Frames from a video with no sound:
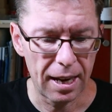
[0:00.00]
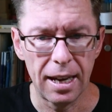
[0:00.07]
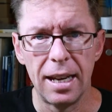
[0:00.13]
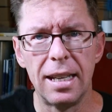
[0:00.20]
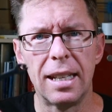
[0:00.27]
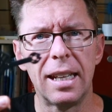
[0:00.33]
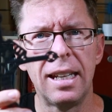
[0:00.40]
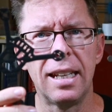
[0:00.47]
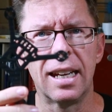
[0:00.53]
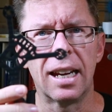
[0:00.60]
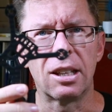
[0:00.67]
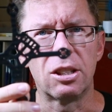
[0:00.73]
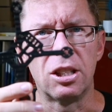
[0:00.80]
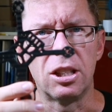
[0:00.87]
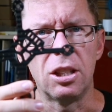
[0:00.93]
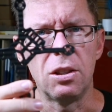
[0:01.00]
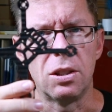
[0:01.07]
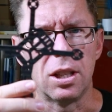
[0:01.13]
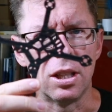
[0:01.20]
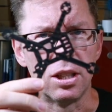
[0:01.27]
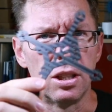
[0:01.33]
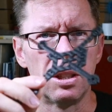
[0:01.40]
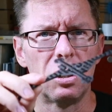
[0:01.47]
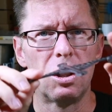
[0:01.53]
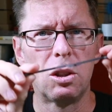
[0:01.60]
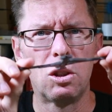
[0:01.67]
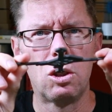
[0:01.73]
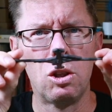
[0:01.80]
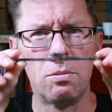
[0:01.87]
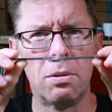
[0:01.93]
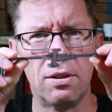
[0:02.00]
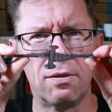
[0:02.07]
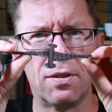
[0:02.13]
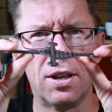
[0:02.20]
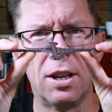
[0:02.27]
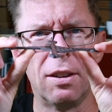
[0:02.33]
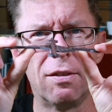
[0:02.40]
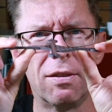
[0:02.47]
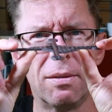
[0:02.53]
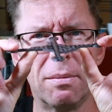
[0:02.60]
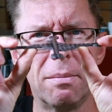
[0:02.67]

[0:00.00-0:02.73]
And it actually uses 2.5